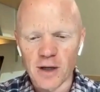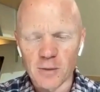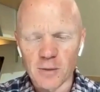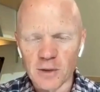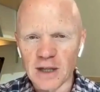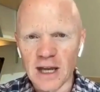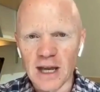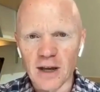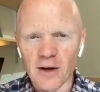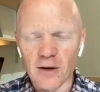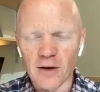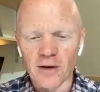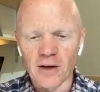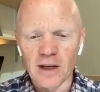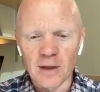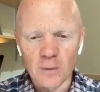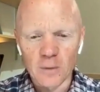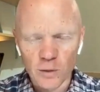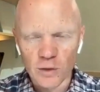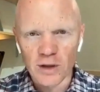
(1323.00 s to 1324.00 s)
with anger,
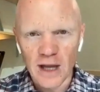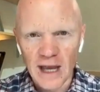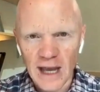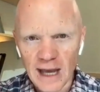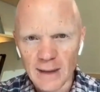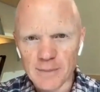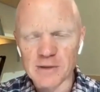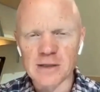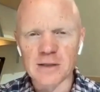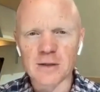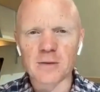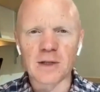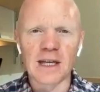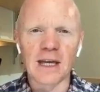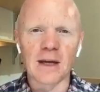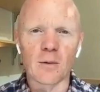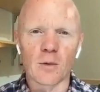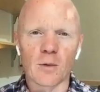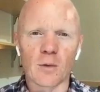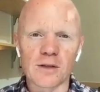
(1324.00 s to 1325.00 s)
it will absolutely
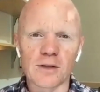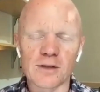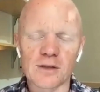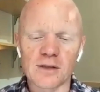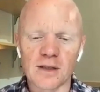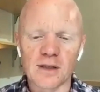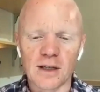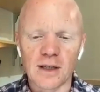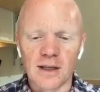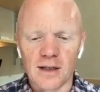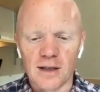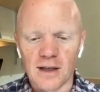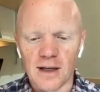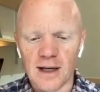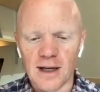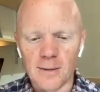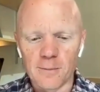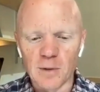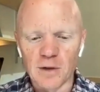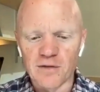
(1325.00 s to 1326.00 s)
get worse.
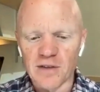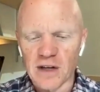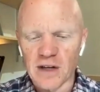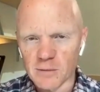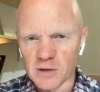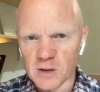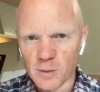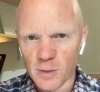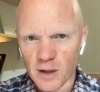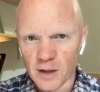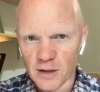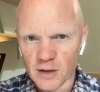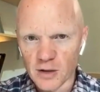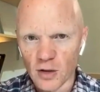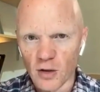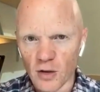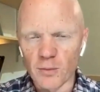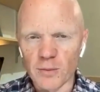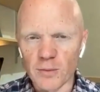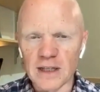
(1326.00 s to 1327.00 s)
If I respond
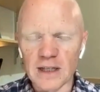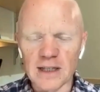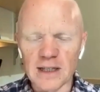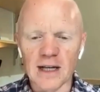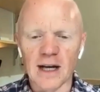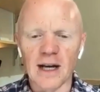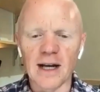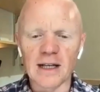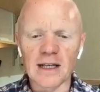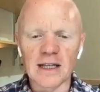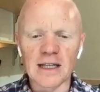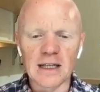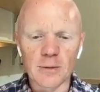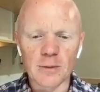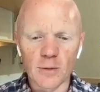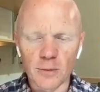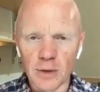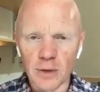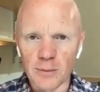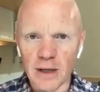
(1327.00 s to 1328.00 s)
calmly and kindly, it
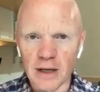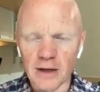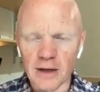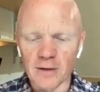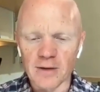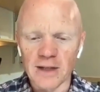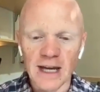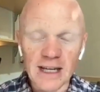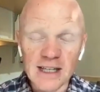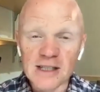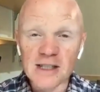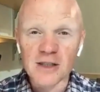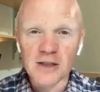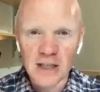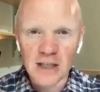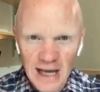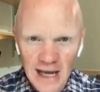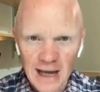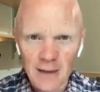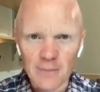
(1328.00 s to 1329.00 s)
will be better. That is
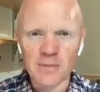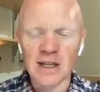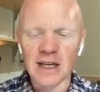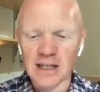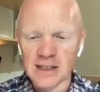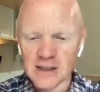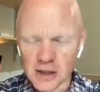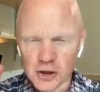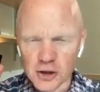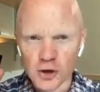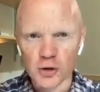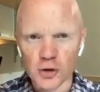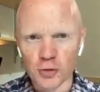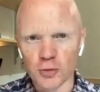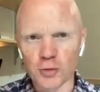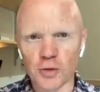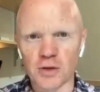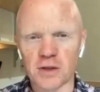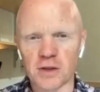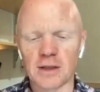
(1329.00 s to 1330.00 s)
a
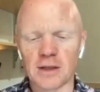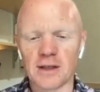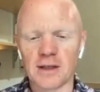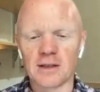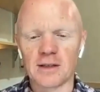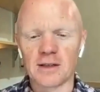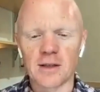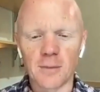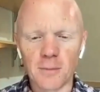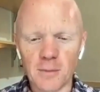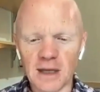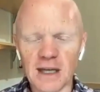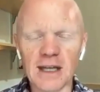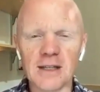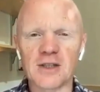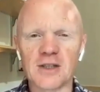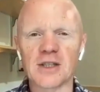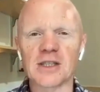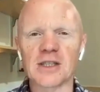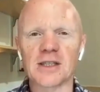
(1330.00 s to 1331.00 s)
truth to me,
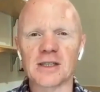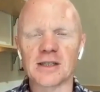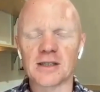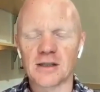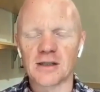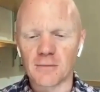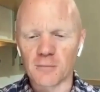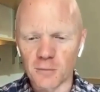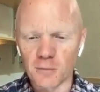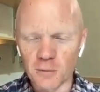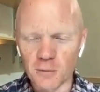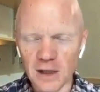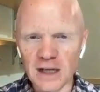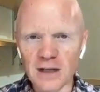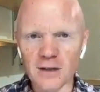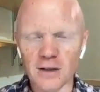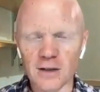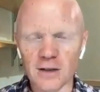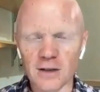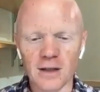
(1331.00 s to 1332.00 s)
just as
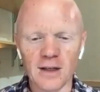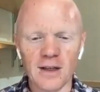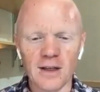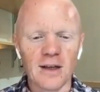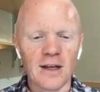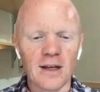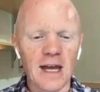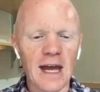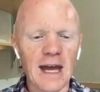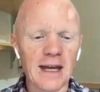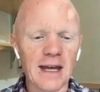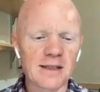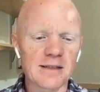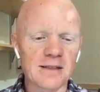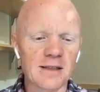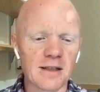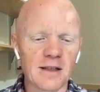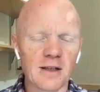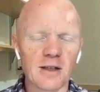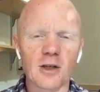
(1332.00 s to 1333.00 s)
real
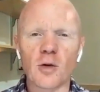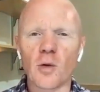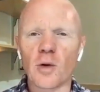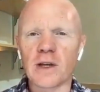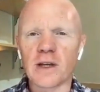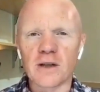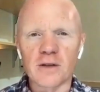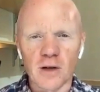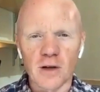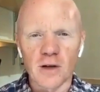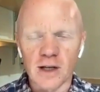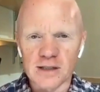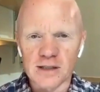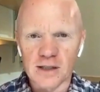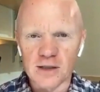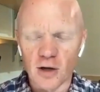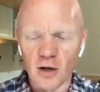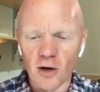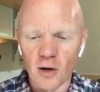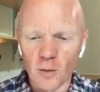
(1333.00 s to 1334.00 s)
as going across
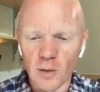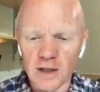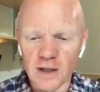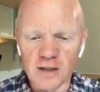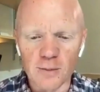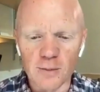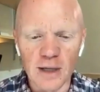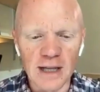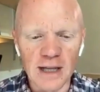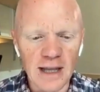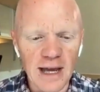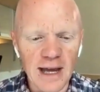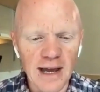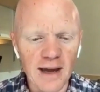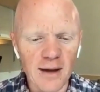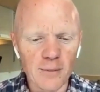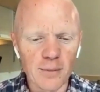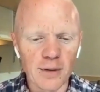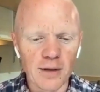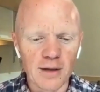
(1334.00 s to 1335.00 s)
this hallway to my
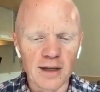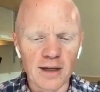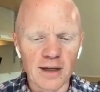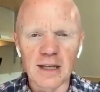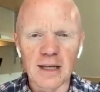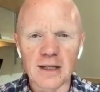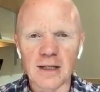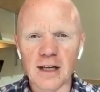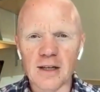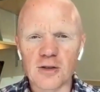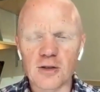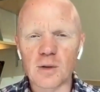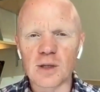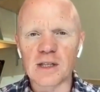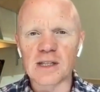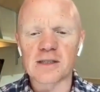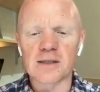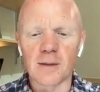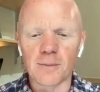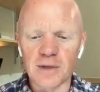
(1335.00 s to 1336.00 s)
lab and
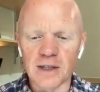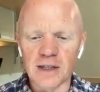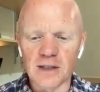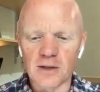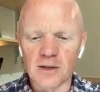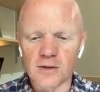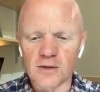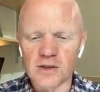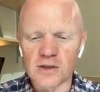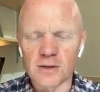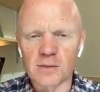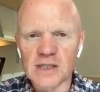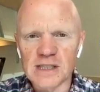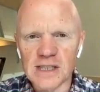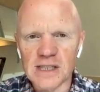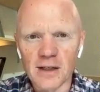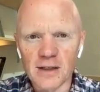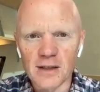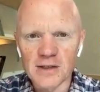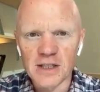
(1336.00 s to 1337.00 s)
doing something to some
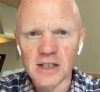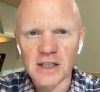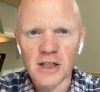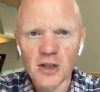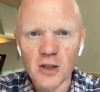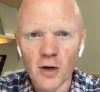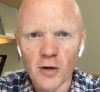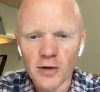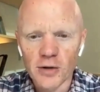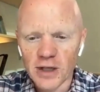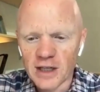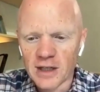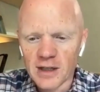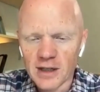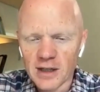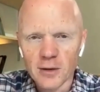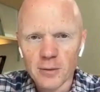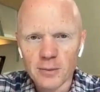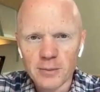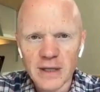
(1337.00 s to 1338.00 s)
cells in a
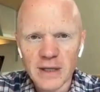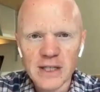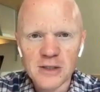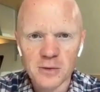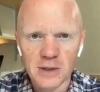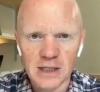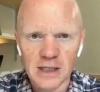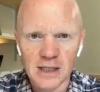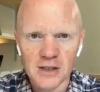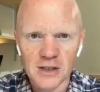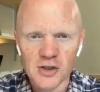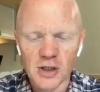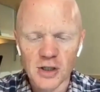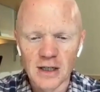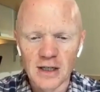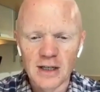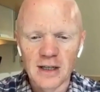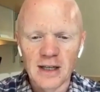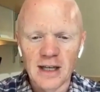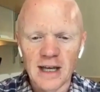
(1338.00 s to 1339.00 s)
little petri dish
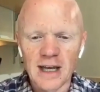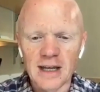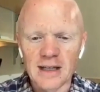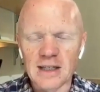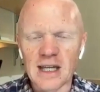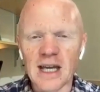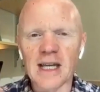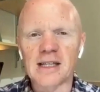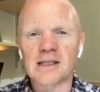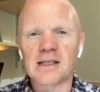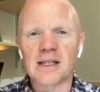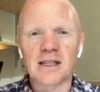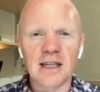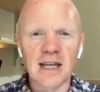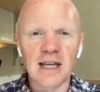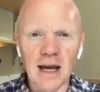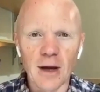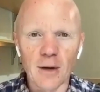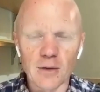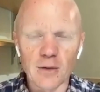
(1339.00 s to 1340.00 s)
and testing
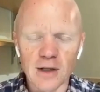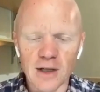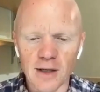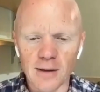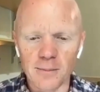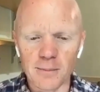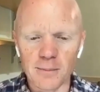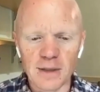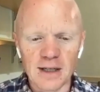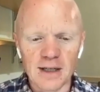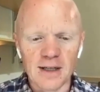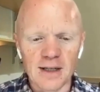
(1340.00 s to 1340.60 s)
the outcome.